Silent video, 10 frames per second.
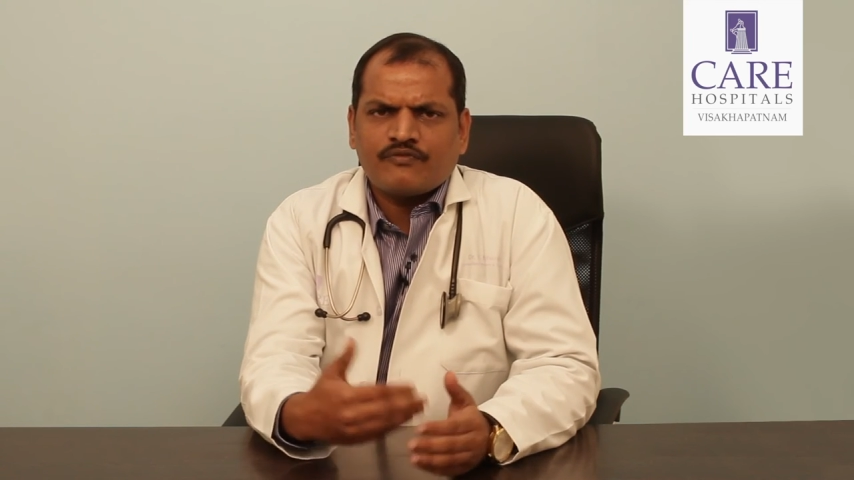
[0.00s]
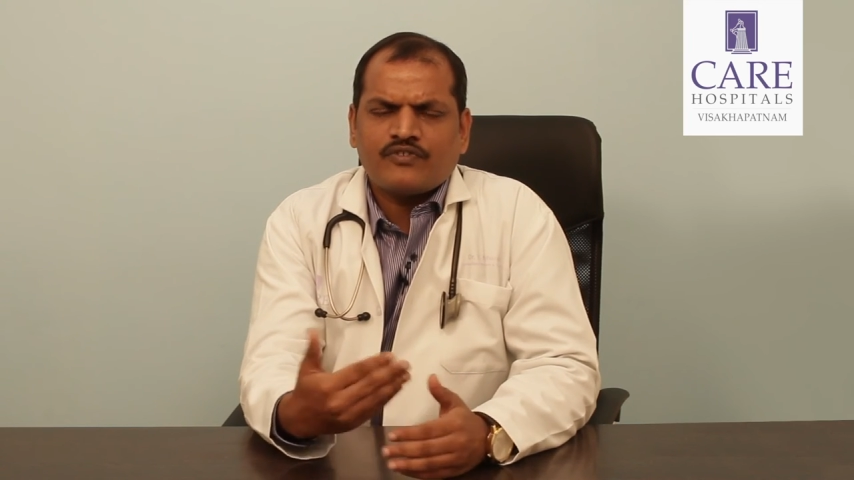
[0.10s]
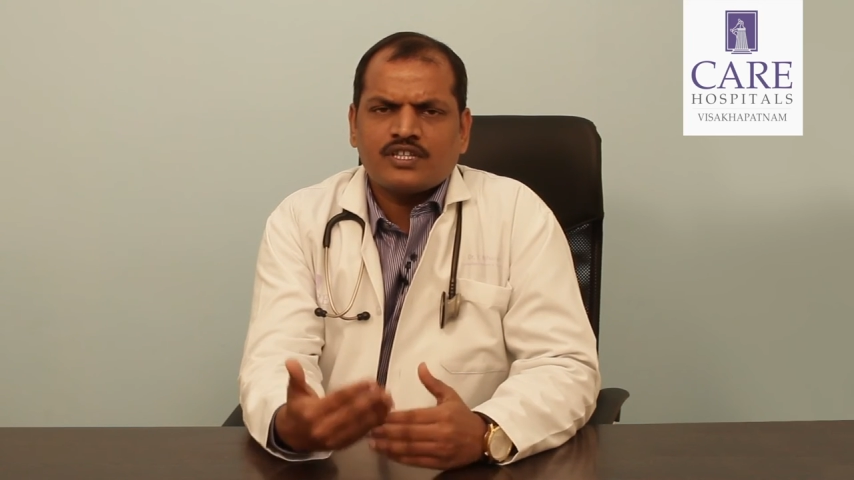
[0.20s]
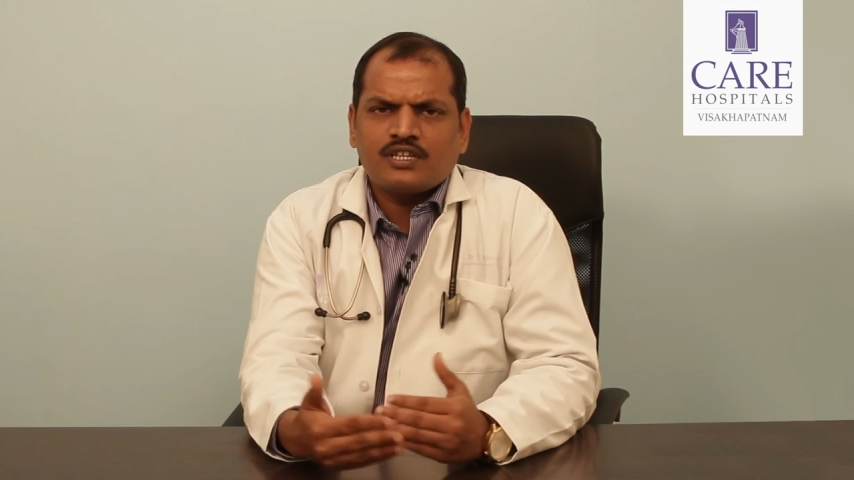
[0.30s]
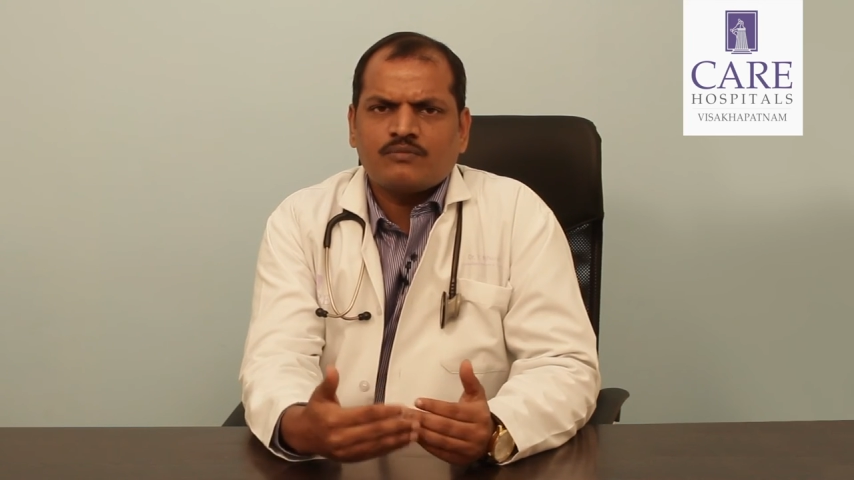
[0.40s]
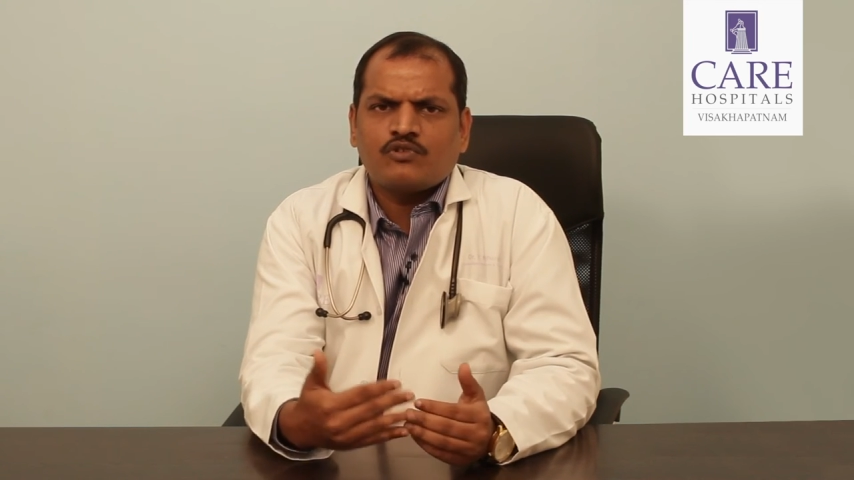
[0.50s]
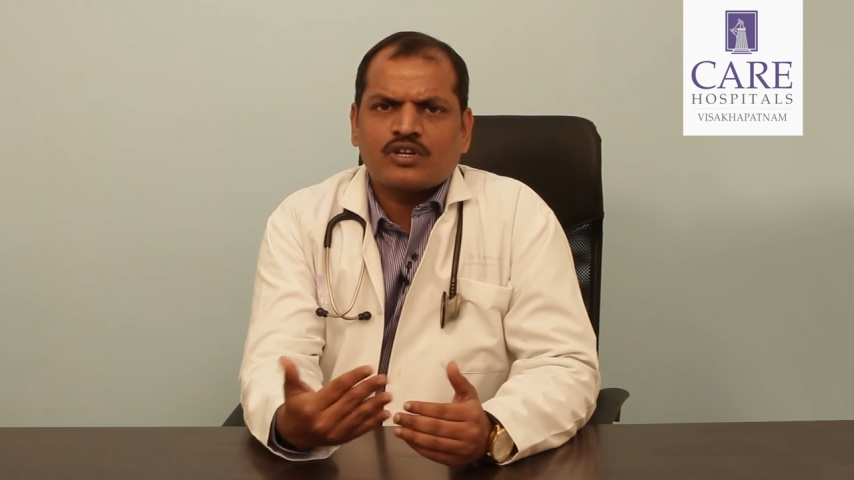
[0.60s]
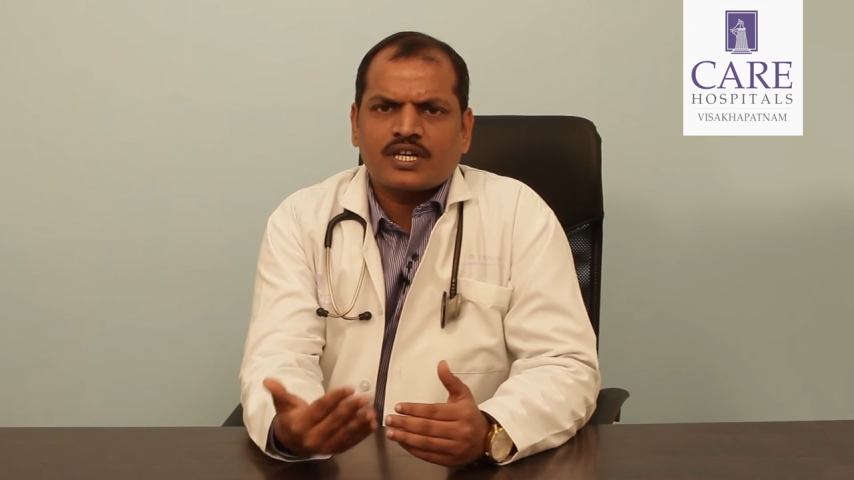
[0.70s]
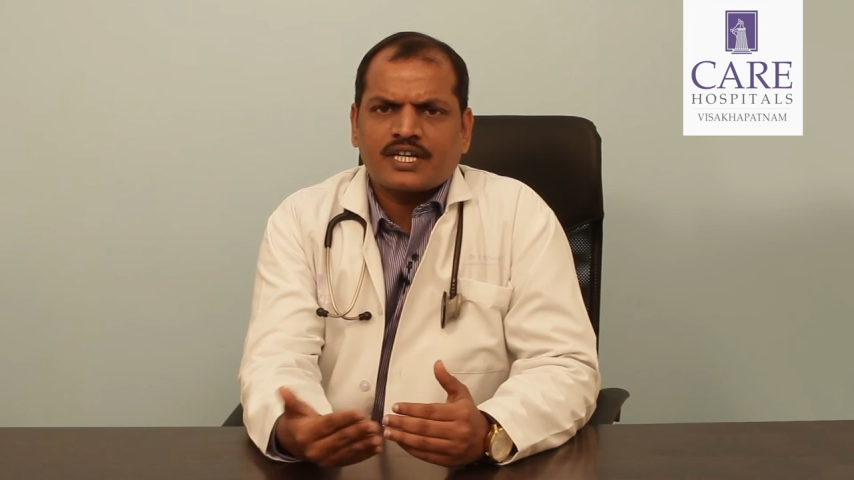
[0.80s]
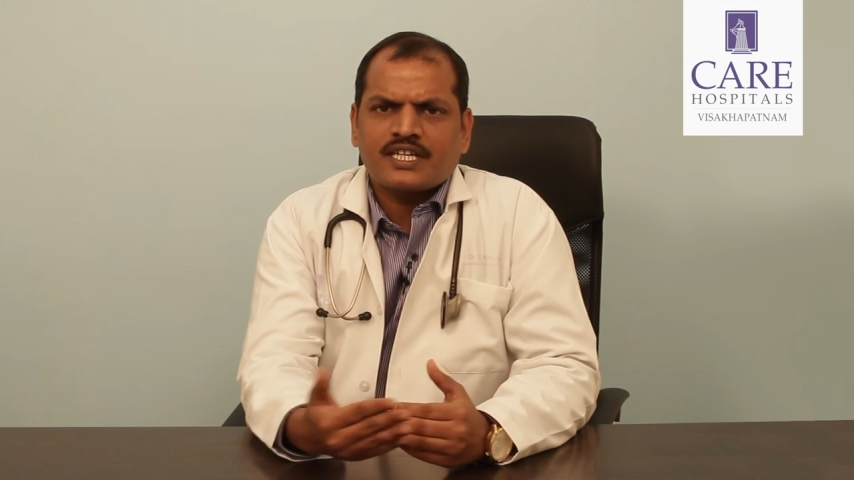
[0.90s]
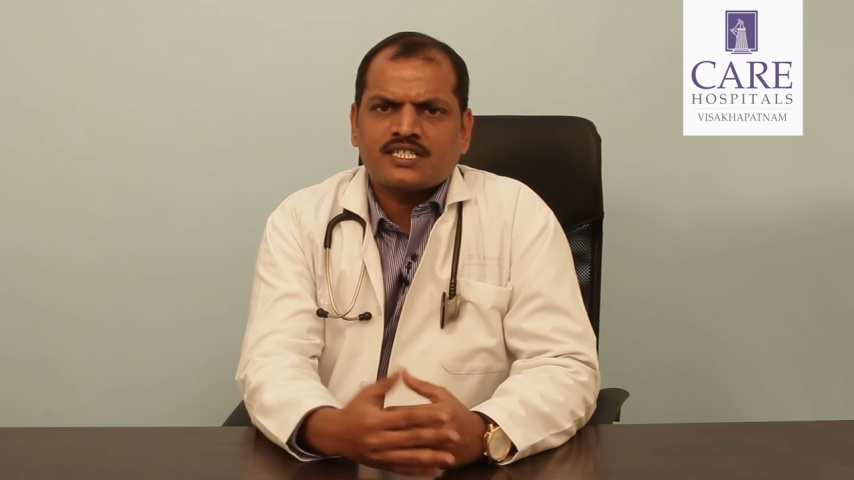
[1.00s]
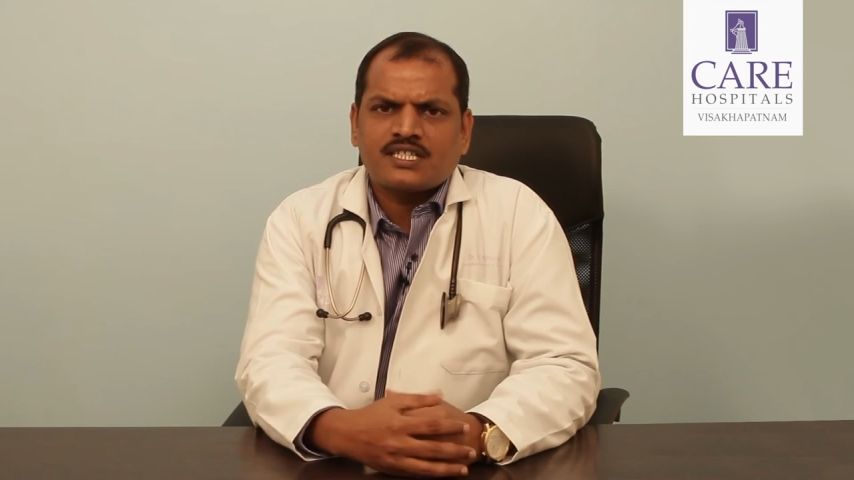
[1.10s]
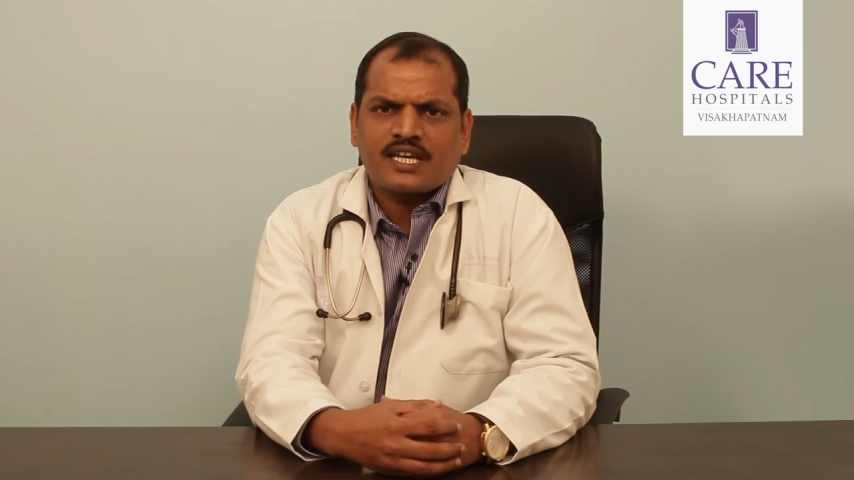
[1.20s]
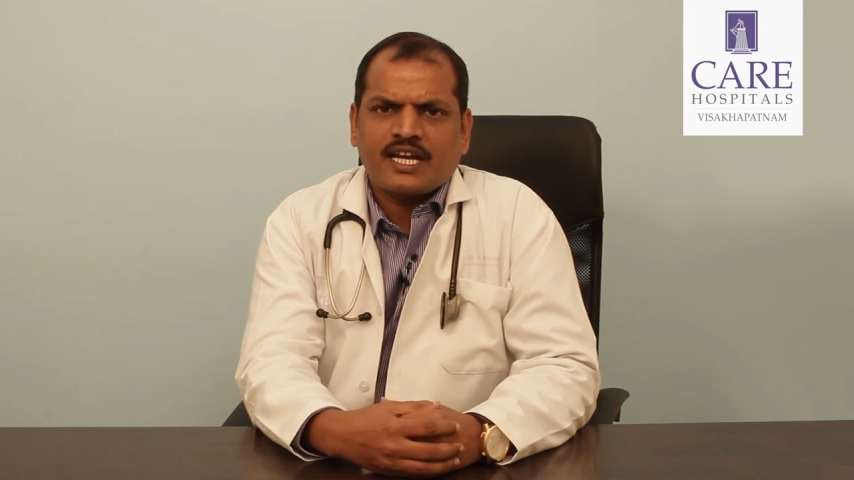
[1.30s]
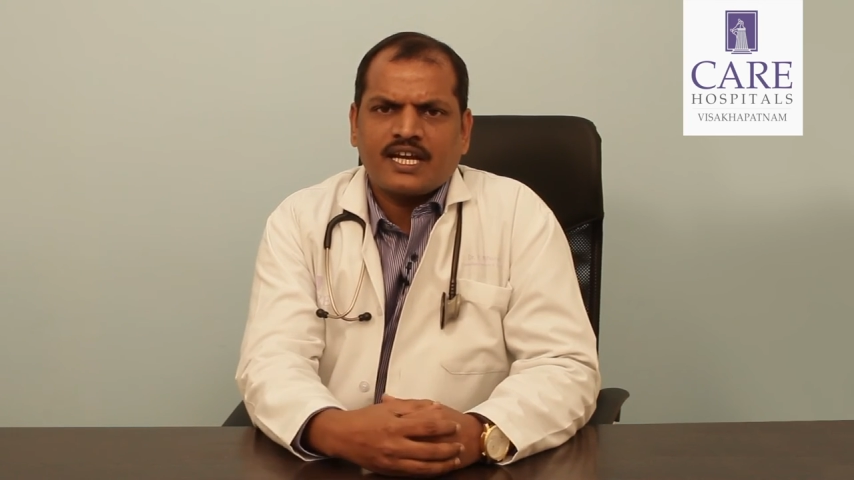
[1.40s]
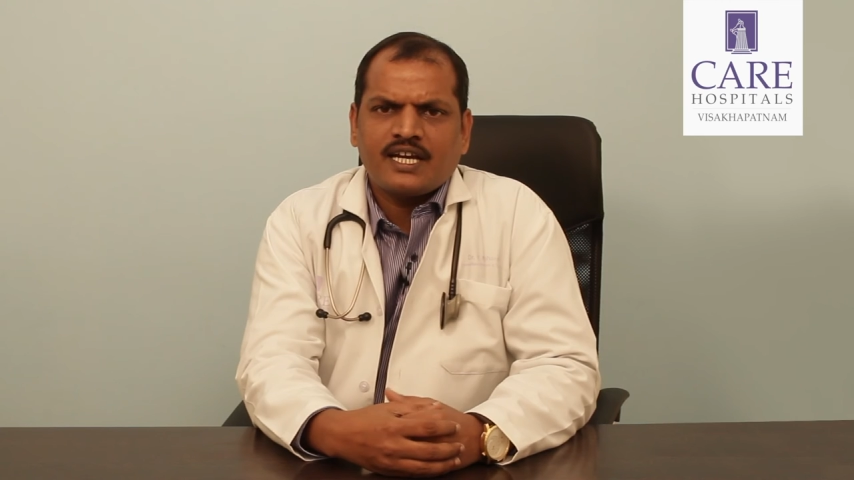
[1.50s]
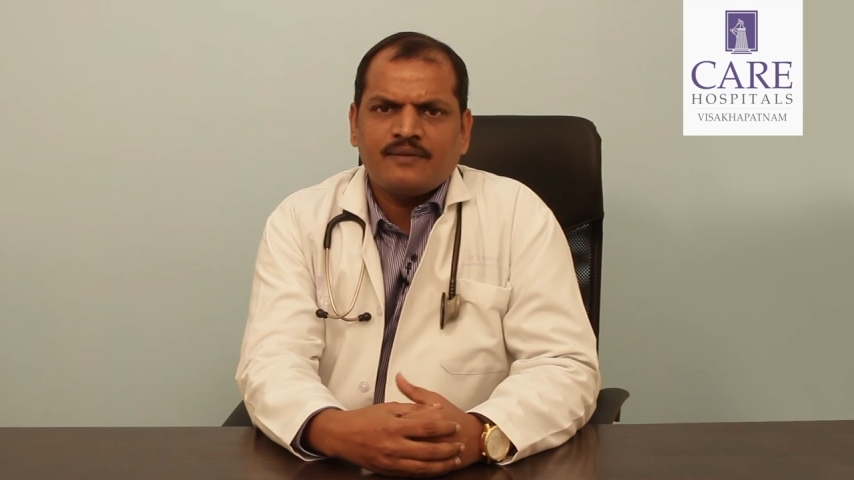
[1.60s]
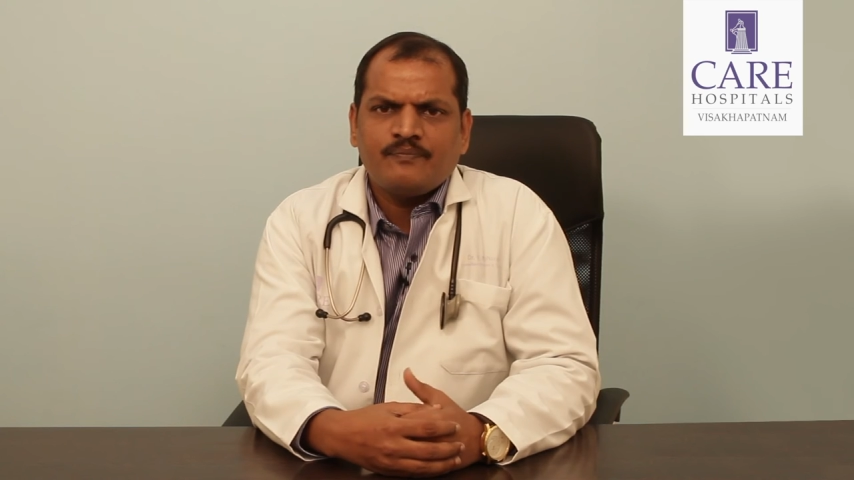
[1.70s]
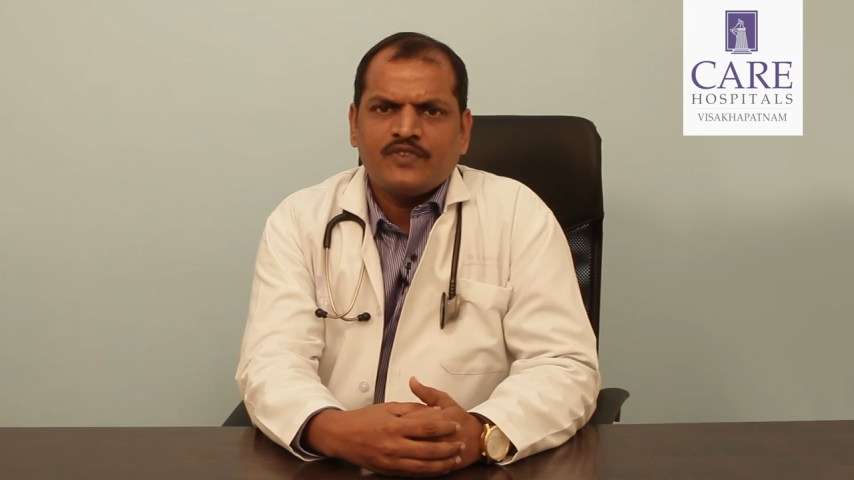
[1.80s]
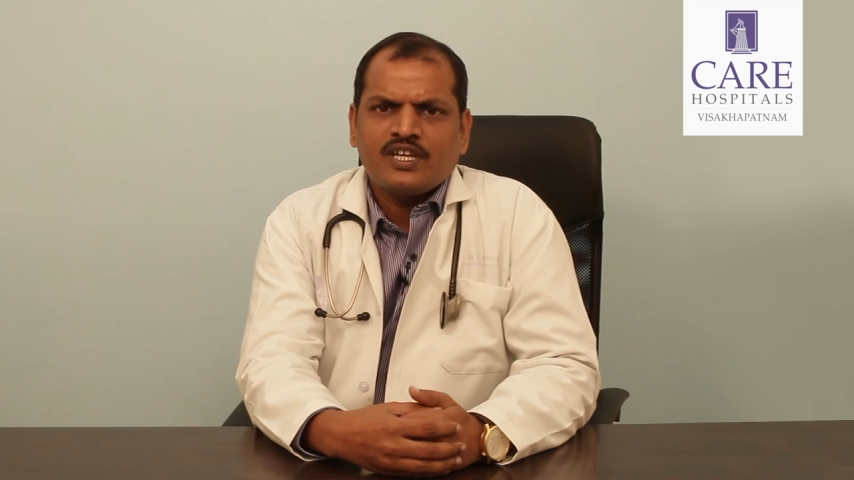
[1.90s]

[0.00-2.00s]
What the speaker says: furthermore tests are added,